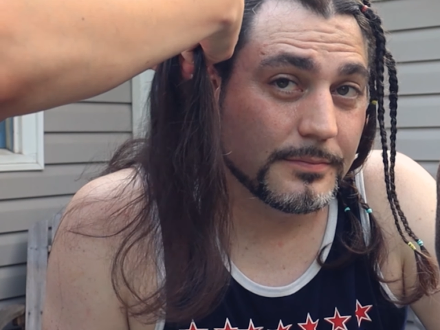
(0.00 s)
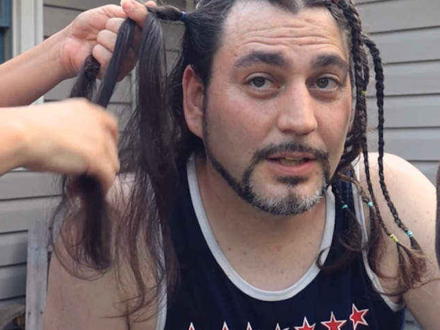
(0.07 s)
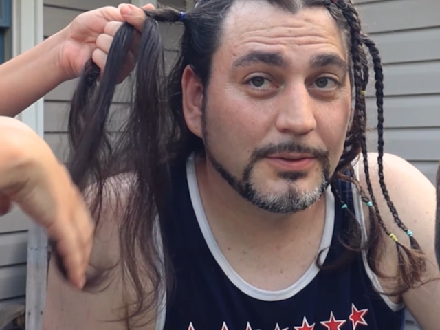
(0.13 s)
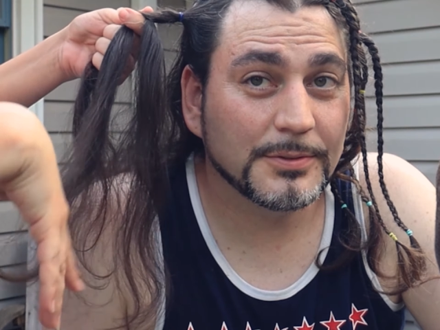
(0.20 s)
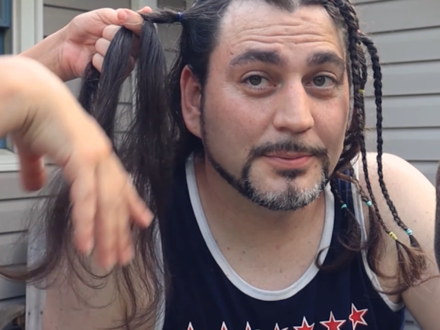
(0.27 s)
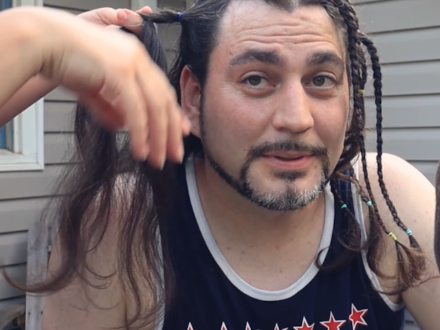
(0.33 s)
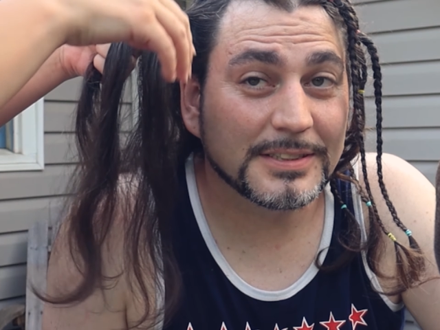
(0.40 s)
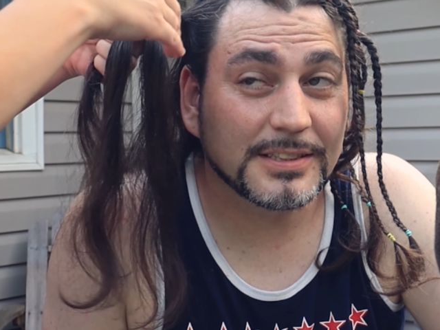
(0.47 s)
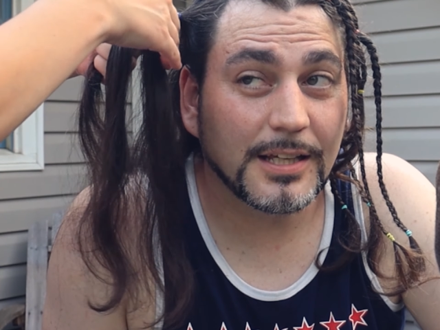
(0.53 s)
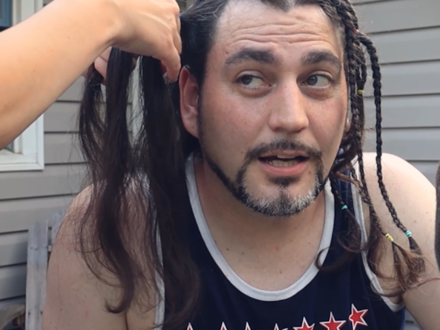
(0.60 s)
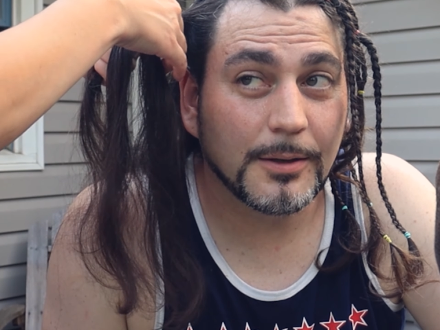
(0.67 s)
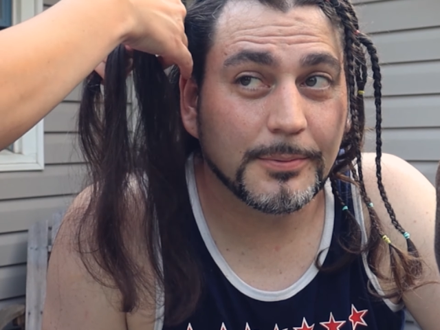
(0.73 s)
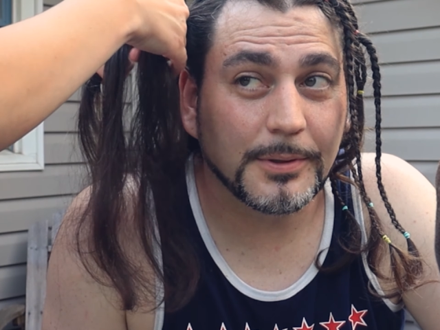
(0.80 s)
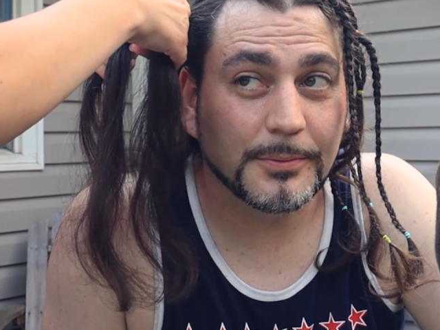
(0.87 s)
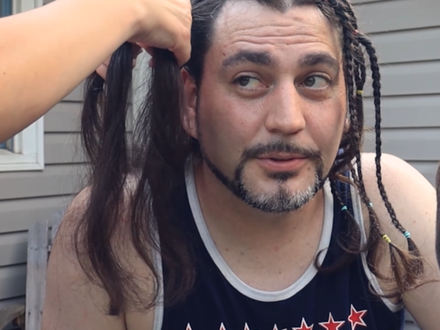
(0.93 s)
It was my
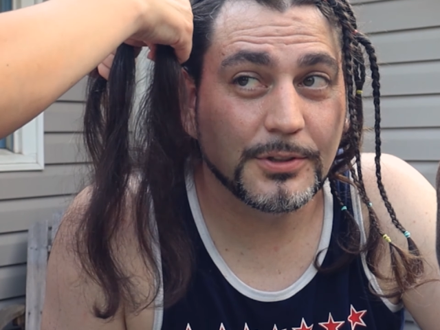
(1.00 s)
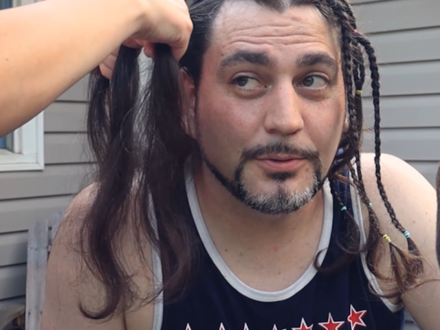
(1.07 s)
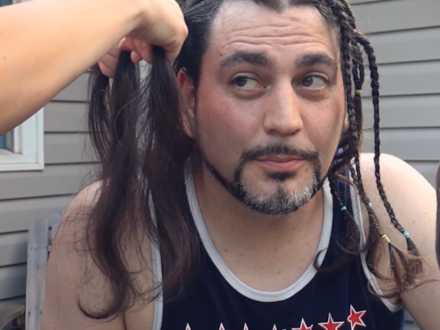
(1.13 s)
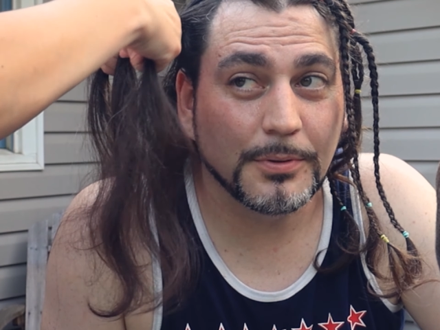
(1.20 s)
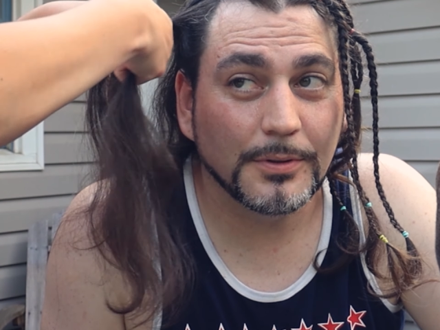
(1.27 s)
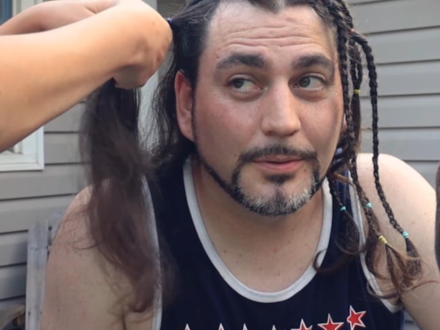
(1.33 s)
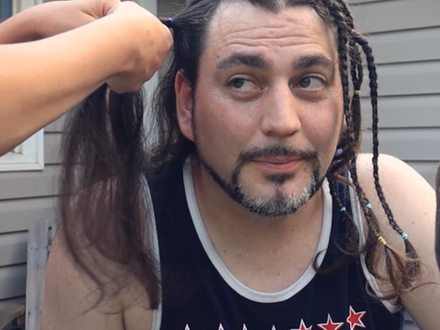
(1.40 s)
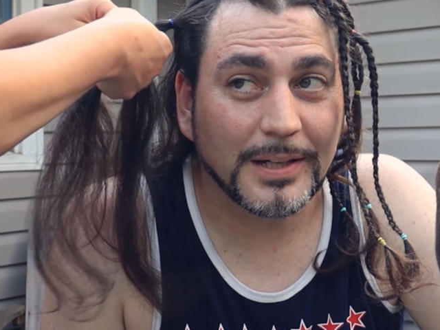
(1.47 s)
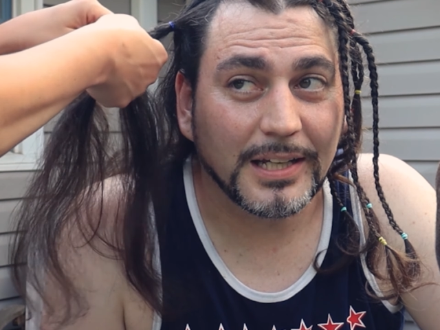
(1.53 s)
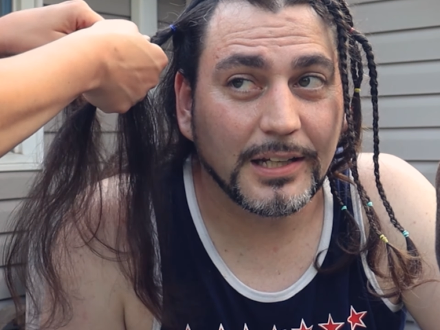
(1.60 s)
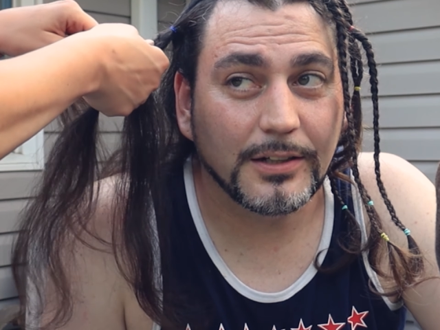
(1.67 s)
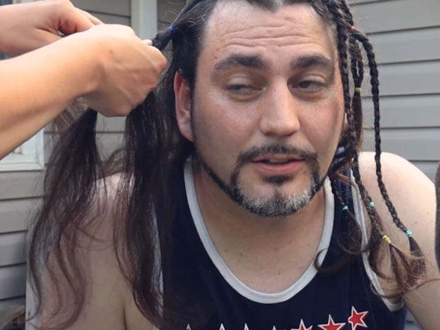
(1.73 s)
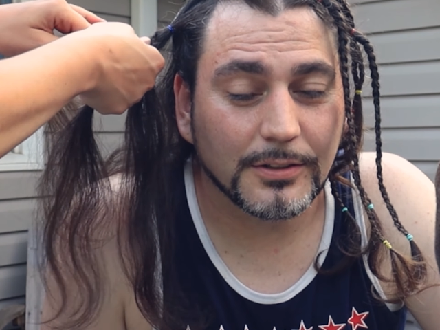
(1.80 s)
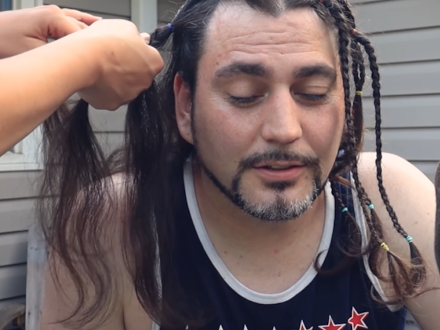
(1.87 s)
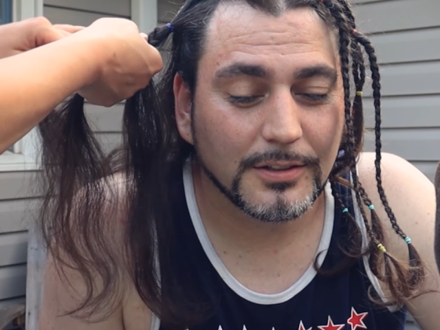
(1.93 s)
scalp and it was you pulling my
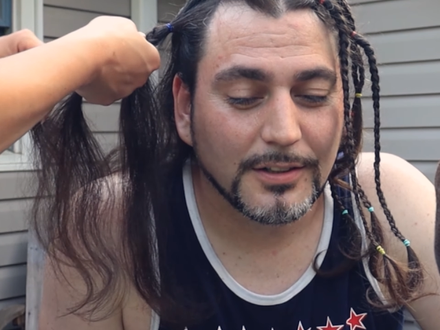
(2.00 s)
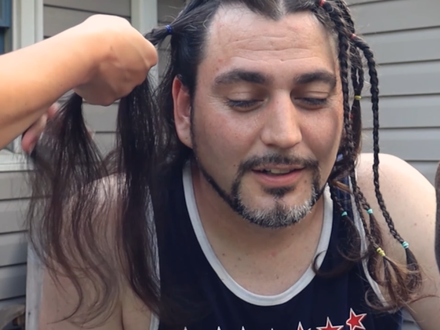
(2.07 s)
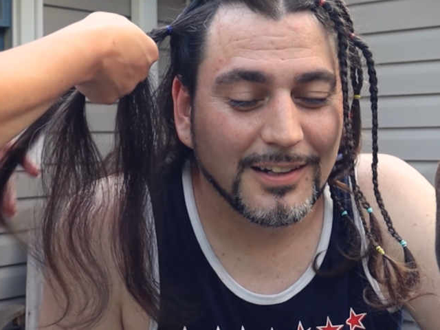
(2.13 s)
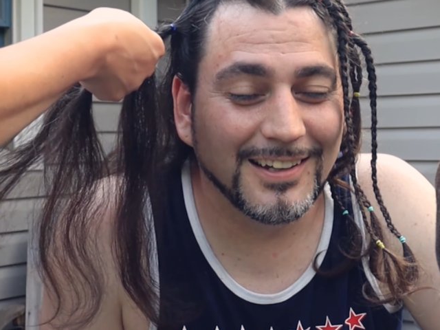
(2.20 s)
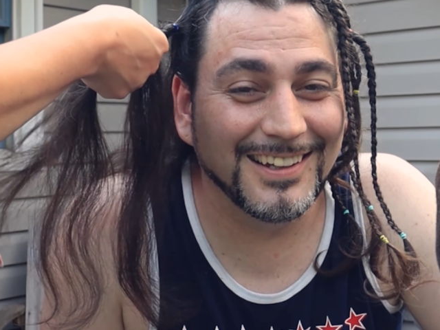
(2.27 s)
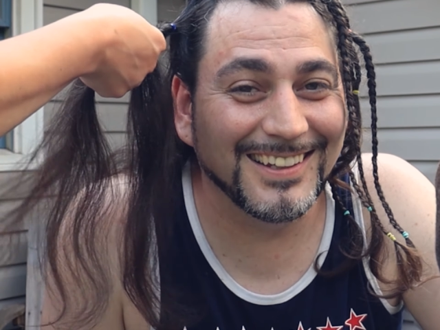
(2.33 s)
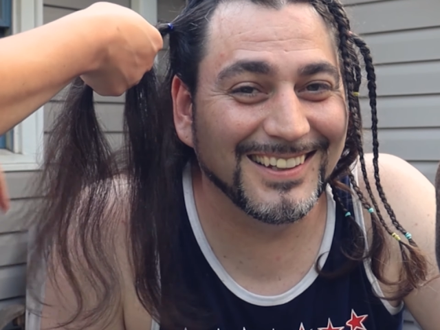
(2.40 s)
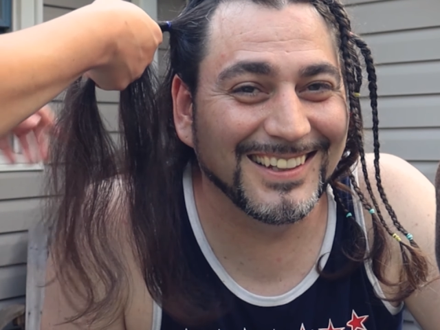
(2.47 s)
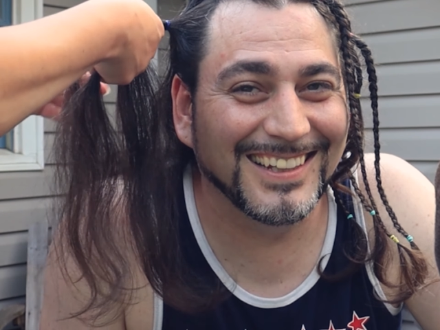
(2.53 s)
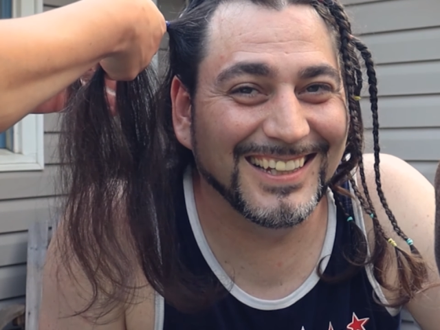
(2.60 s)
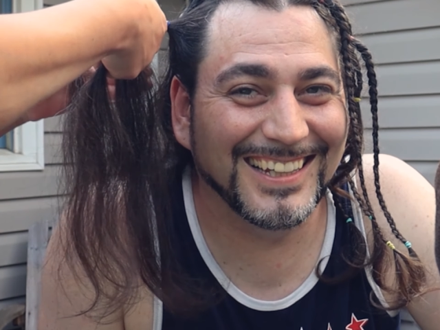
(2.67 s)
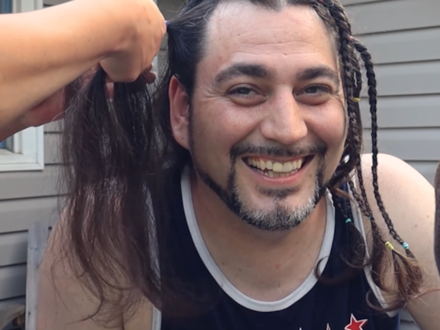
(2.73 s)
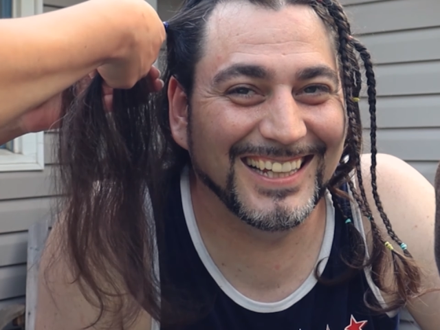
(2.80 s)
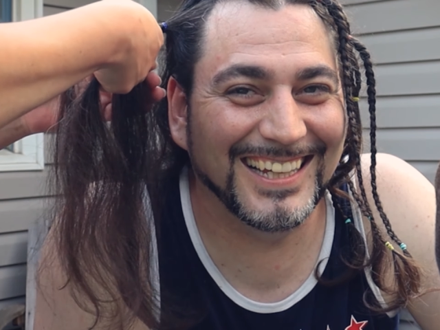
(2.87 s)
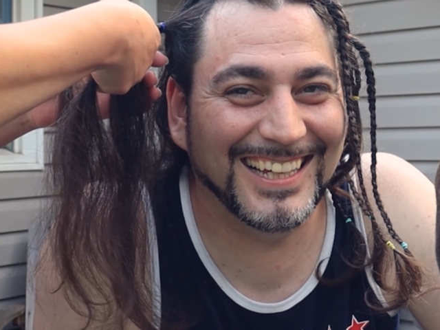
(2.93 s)
hair. Oh, shush
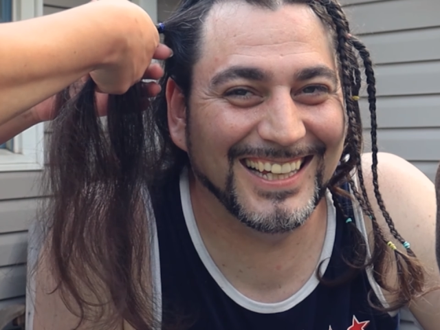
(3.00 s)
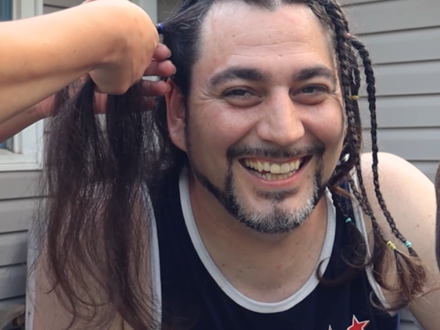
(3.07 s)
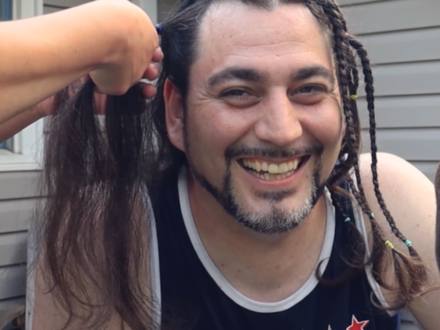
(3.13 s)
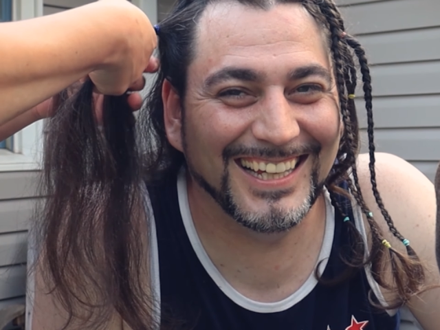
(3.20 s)
it.